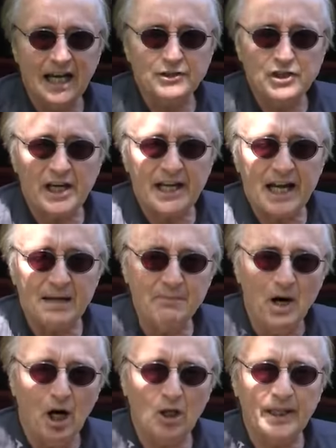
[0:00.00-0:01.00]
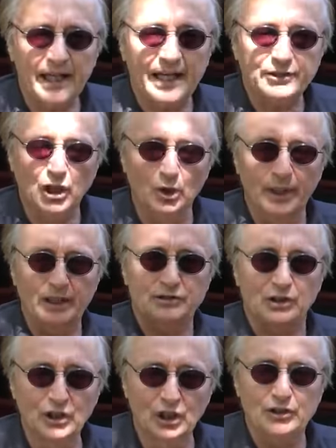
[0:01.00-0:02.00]
Now, G M only had two real
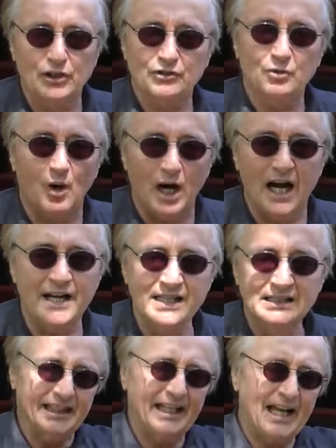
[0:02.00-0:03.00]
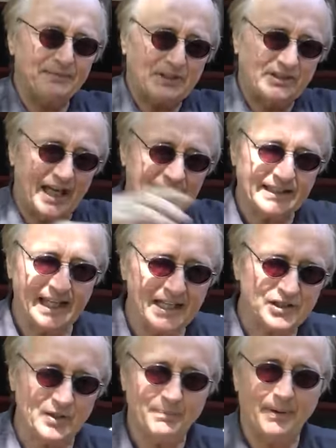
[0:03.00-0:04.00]
solutions. One, you'd have to take the
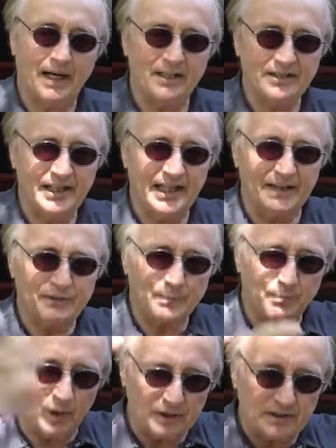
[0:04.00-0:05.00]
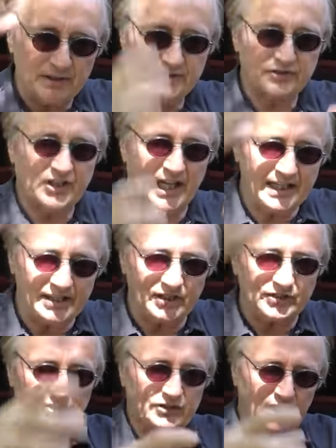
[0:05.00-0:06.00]
engine apart. You'd have to put
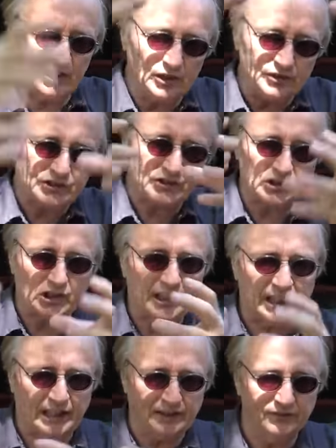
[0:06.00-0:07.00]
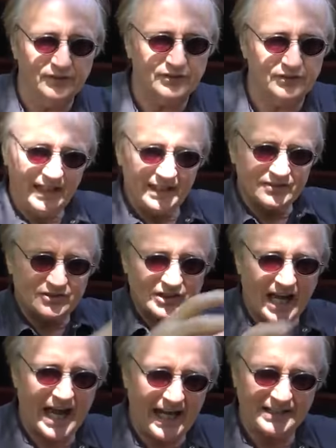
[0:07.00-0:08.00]
stainless steel sleeves
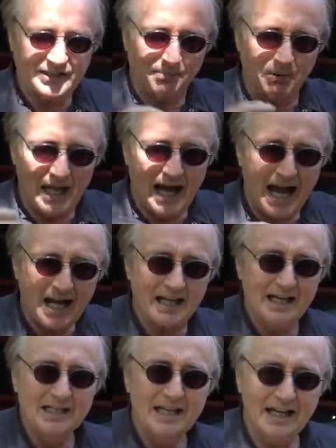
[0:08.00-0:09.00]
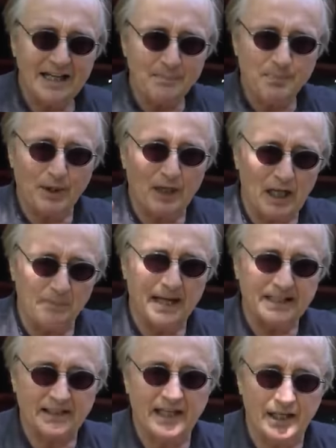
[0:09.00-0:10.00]
inside the block and then put it all
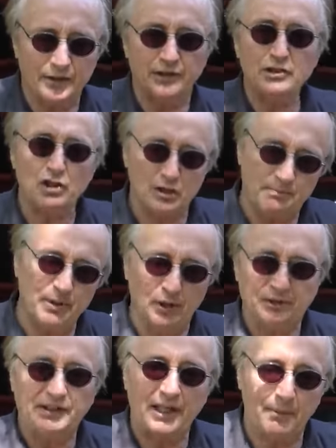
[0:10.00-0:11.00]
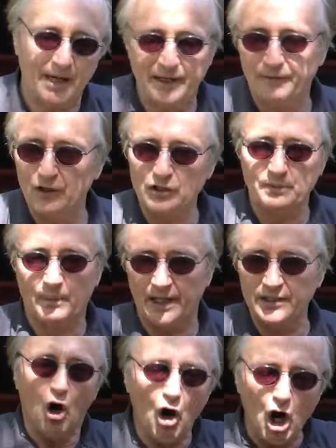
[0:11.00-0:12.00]
back together. They should have built it that way in the first
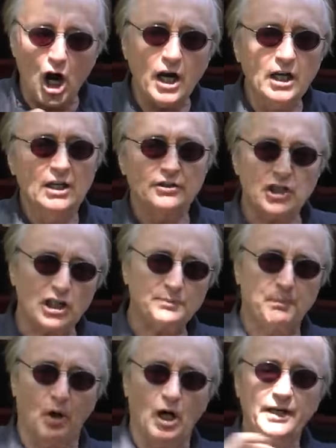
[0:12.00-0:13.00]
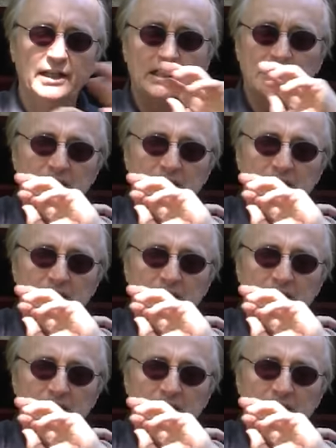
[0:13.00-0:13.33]
place. Or just put